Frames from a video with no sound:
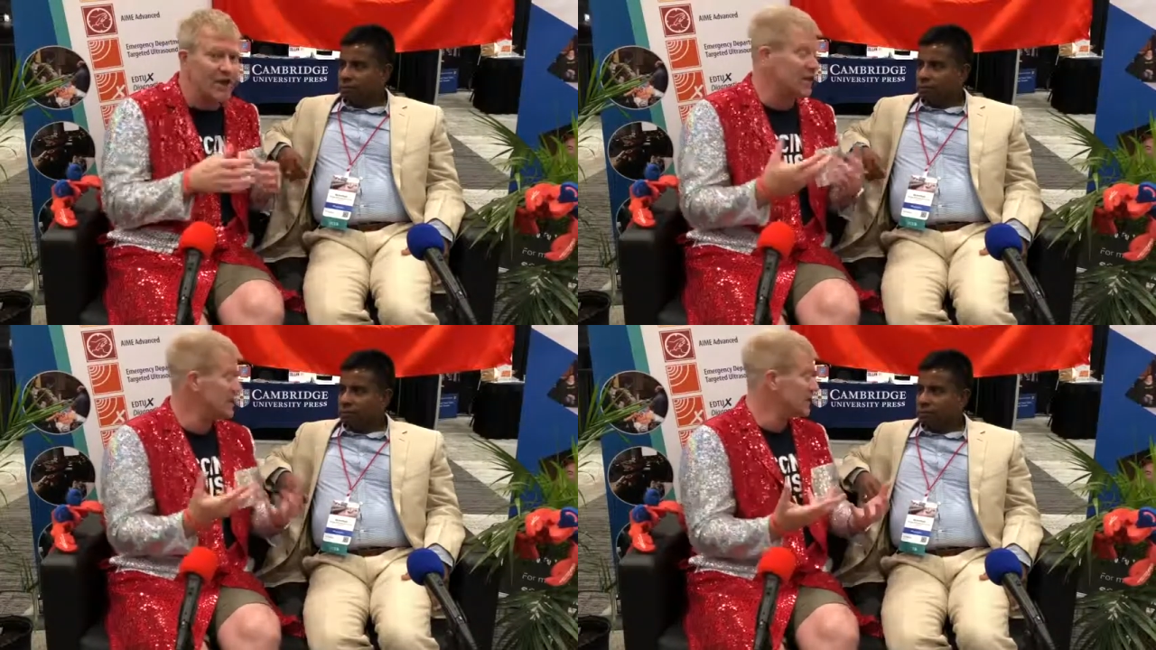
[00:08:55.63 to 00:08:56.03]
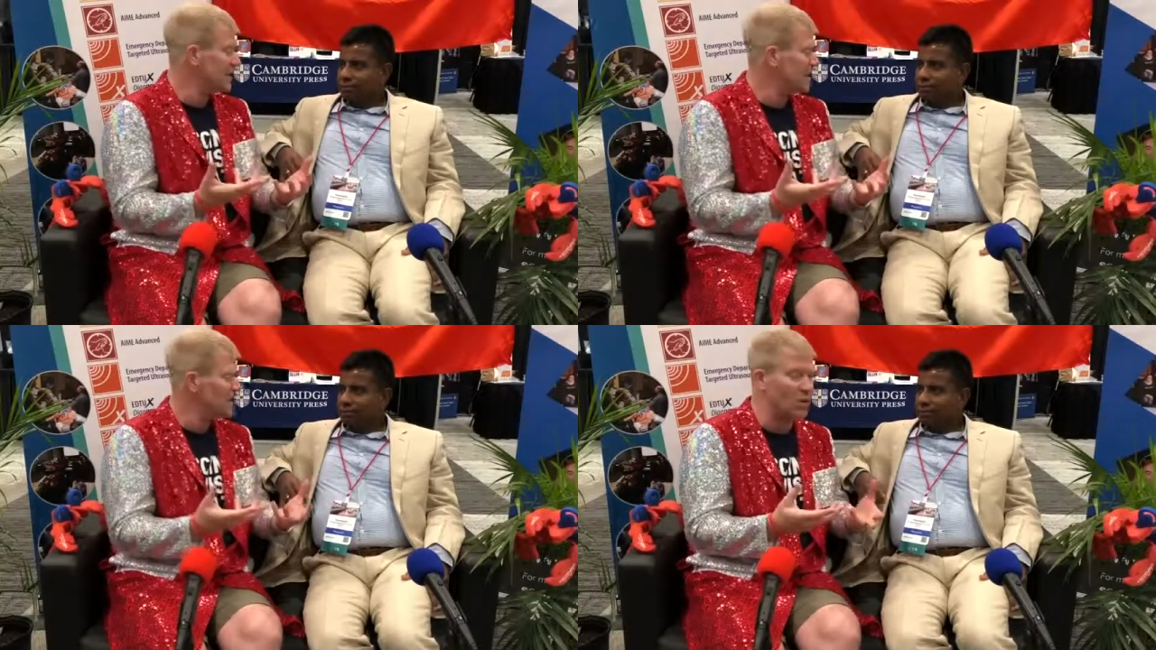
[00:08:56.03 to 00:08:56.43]
Speaker 1: Can you
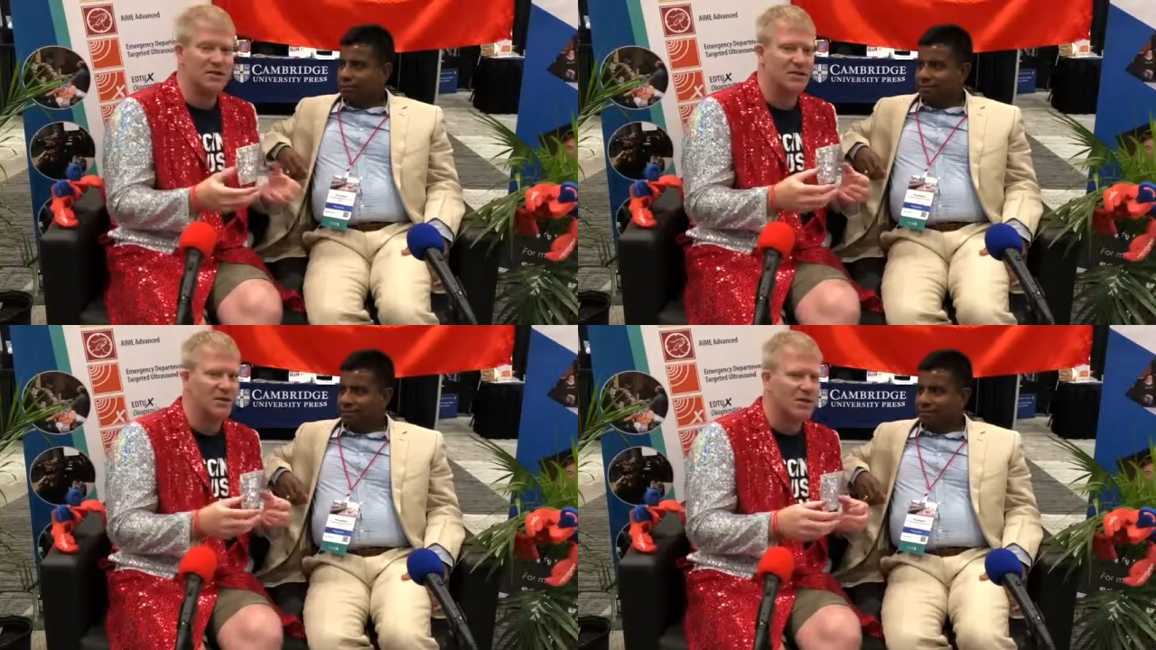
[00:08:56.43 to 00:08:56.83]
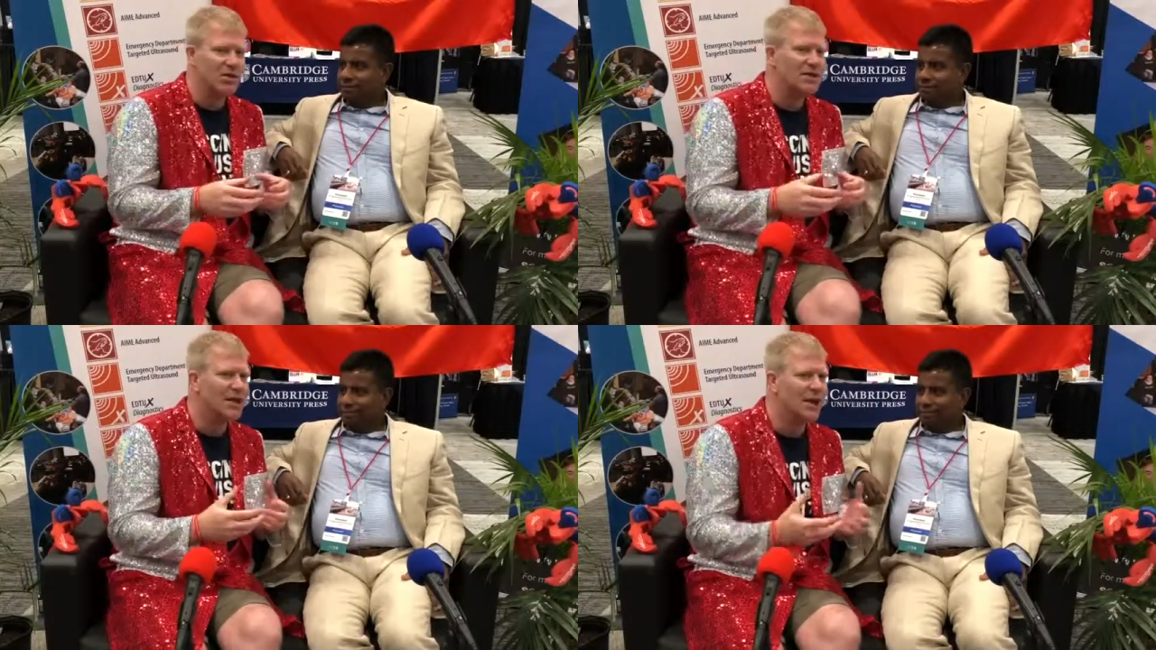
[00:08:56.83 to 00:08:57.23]
tell us what's
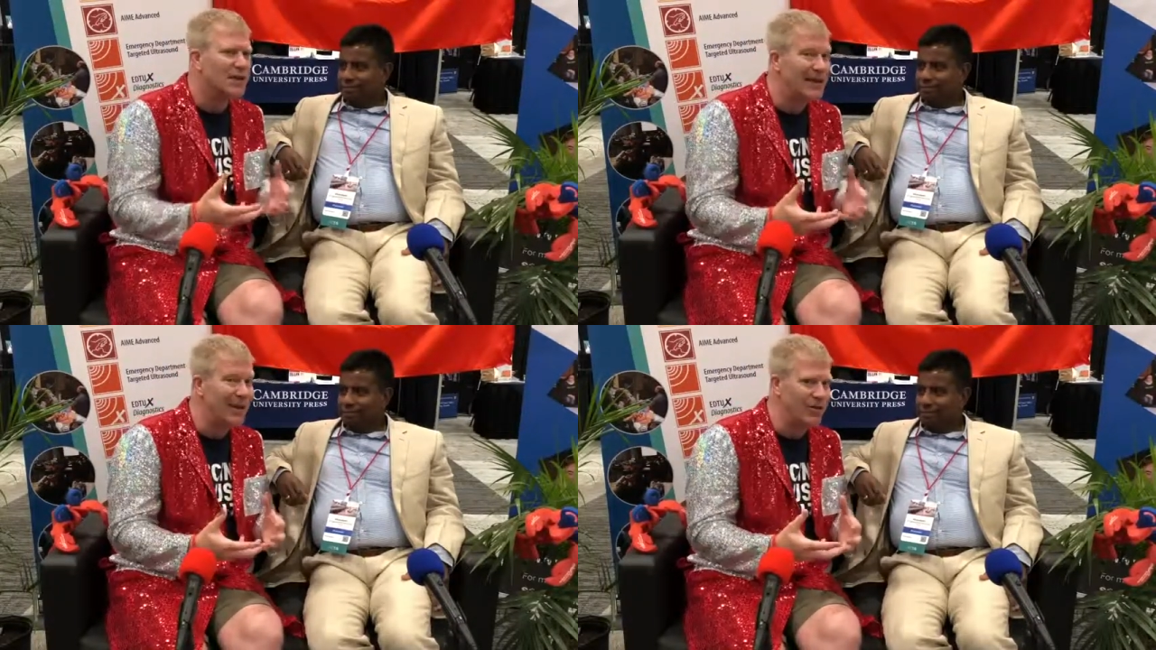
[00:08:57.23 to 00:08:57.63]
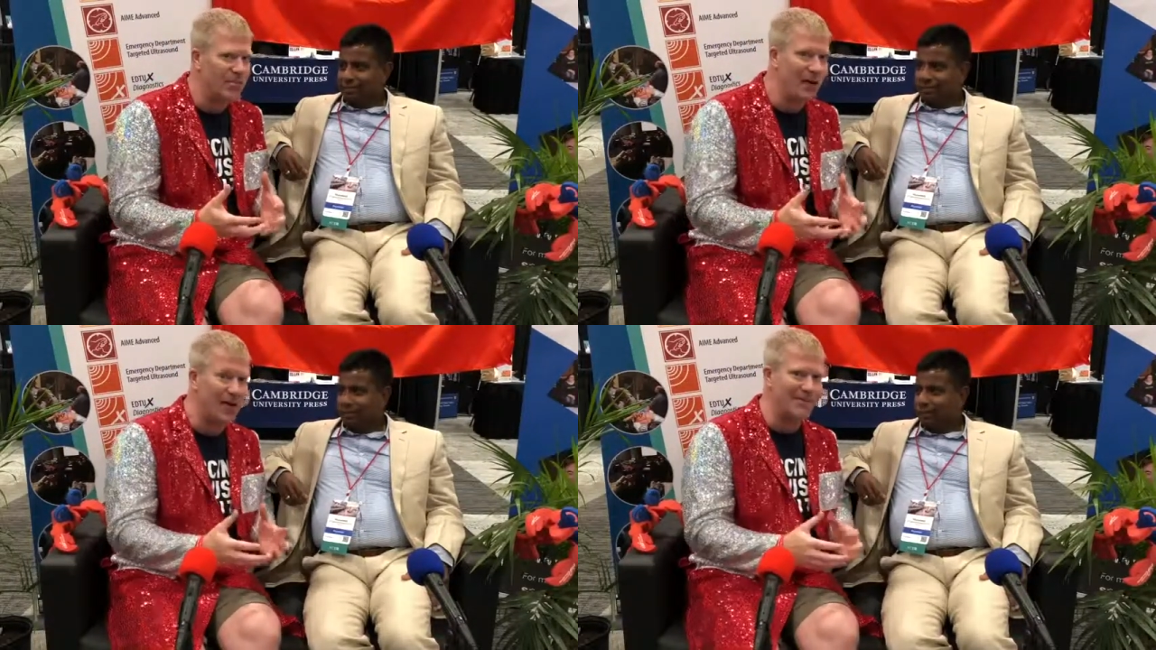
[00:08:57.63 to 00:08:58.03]
what's coming down the pipe?